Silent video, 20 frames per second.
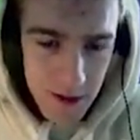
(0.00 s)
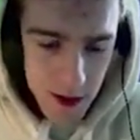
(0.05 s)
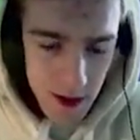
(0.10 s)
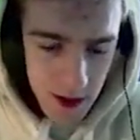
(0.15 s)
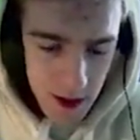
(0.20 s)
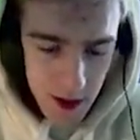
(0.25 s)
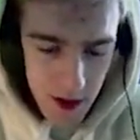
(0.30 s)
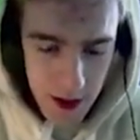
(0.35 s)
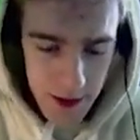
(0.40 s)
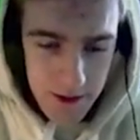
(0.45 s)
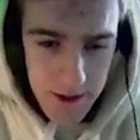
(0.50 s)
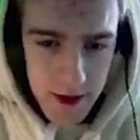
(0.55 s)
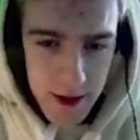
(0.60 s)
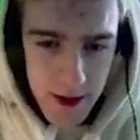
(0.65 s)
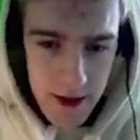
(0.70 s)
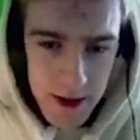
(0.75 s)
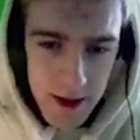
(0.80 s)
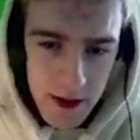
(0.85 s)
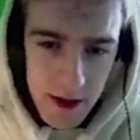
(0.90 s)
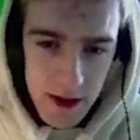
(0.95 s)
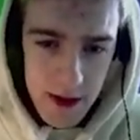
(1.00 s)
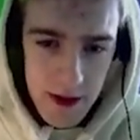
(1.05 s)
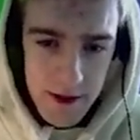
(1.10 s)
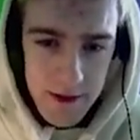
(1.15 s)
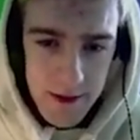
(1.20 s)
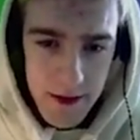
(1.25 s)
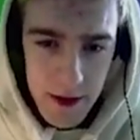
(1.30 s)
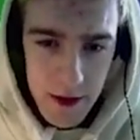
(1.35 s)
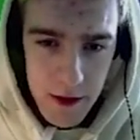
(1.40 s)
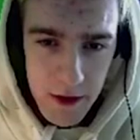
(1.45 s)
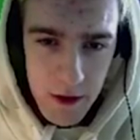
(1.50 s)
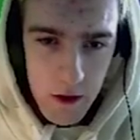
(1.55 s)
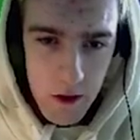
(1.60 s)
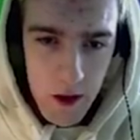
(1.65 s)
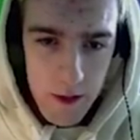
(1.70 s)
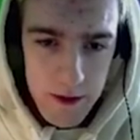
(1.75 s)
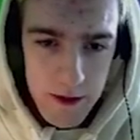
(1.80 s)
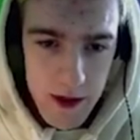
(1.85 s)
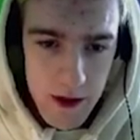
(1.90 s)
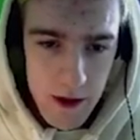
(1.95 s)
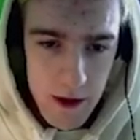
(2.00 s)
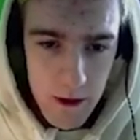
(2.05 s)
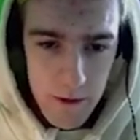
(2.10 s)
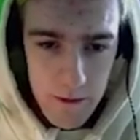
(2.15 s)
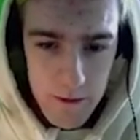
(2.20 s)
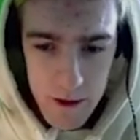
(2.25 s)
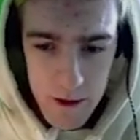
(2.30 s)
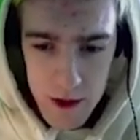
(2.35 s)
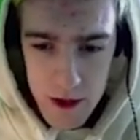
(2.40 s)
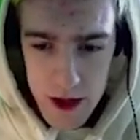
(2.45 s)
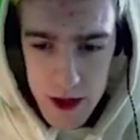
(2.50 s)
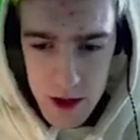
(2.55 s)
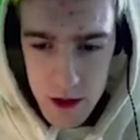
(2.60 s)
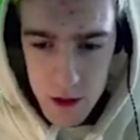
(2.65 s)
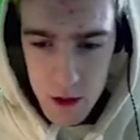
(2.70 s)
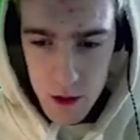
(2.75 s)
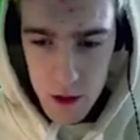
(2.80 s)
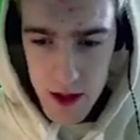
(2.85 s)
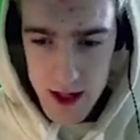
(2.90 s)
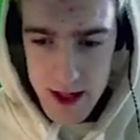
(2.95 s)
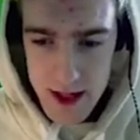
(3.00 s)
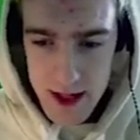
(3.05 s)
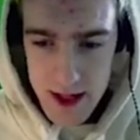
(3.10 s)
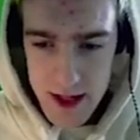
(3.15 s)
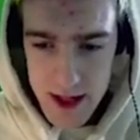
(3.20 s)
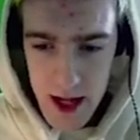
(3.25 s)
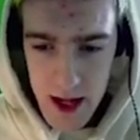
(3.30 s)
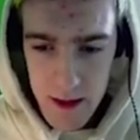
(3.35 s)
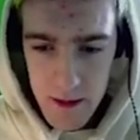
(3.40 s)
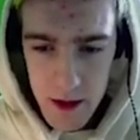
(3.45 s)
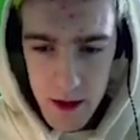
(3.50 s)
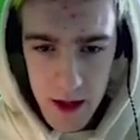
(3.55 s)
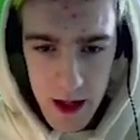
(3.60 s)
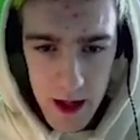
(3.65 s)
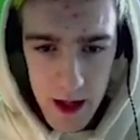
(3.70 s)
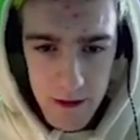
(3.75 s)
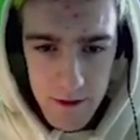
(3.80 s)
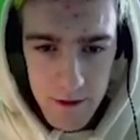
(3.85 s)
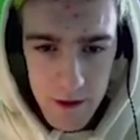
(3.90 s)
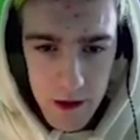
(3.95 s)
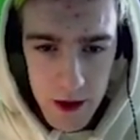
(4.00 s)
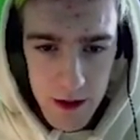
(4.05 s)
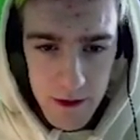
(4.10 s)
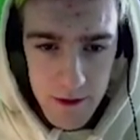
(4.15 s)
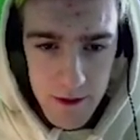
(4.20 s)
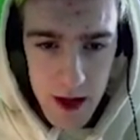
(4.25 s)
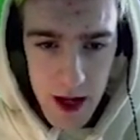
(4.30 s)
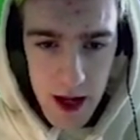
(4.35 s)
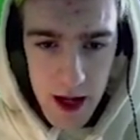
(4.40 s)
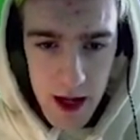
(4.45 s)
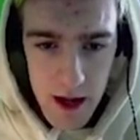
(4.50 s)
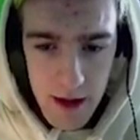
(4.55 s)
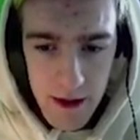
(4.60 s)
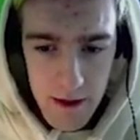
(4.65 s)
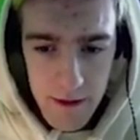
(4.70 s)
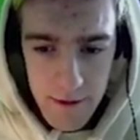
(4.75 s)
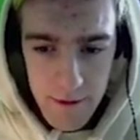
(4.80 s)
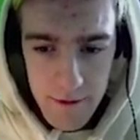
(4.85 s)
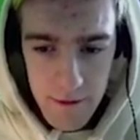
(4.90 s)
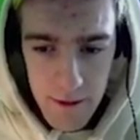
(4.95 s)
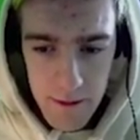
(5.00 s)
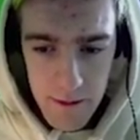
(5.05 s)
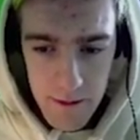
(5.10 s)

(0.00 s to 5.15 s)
you never, you never grow up, do you? You're just always the same. Okay, forty-five,